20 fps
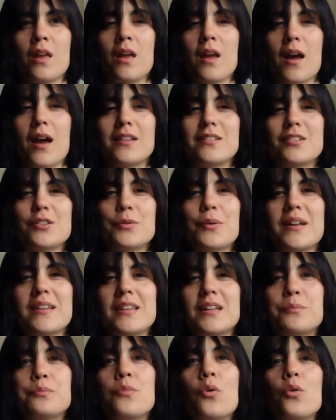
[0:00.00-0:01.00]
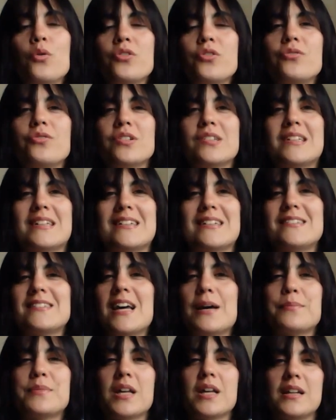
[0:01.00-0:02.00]
And so I think most of us
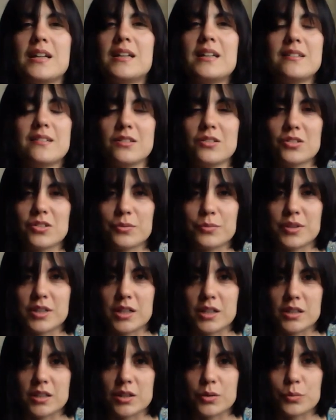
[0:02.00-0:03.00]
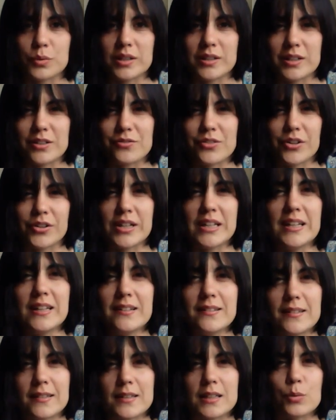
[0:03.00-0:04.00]
accept that it isn't something that we can very
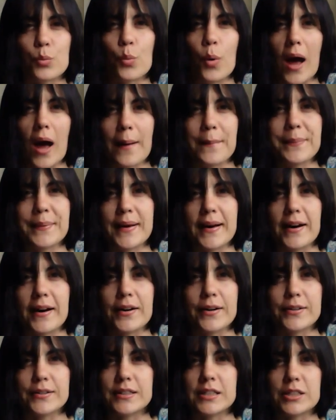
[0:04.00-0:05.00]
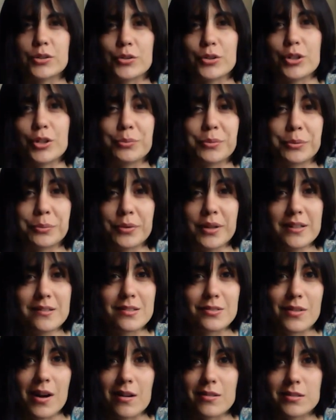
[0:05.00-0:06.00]
easily wrap our little human brains
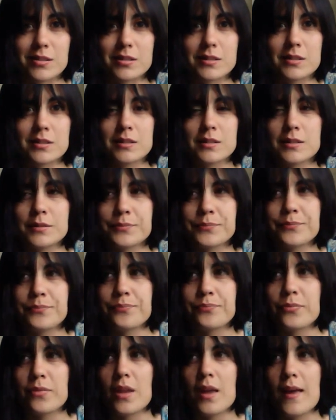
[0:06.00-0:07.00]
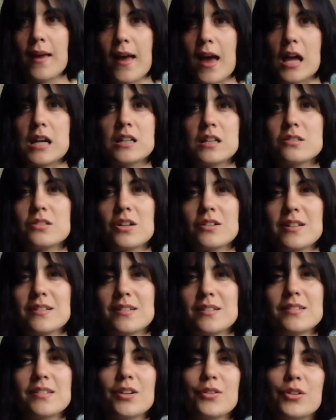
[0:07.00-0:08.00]
around. And it's not
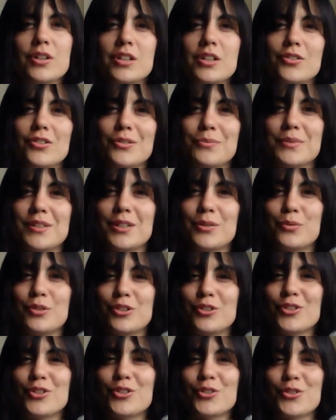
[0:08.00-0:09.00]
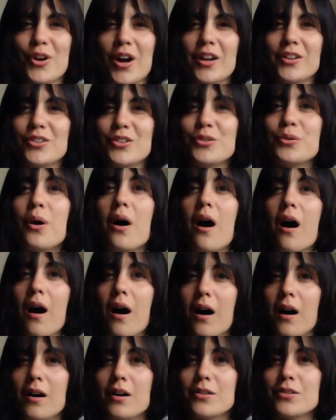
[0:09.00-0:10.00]
necessarily something we should try too
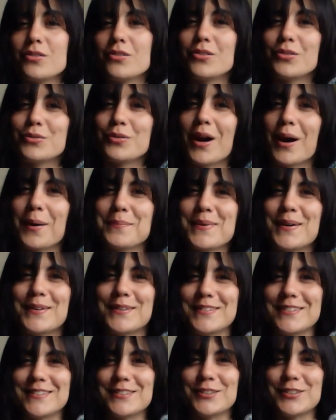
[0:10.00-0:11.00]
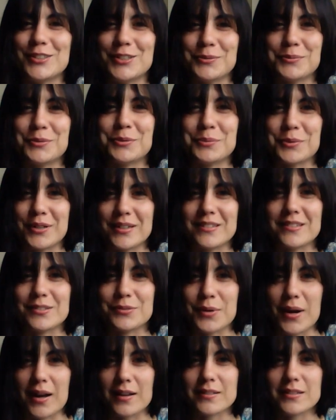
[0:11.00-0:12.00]
hard to wrap our little human brains
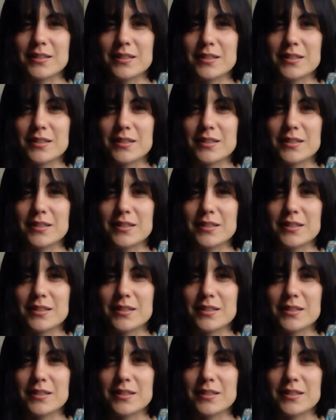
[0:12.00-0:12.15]
around.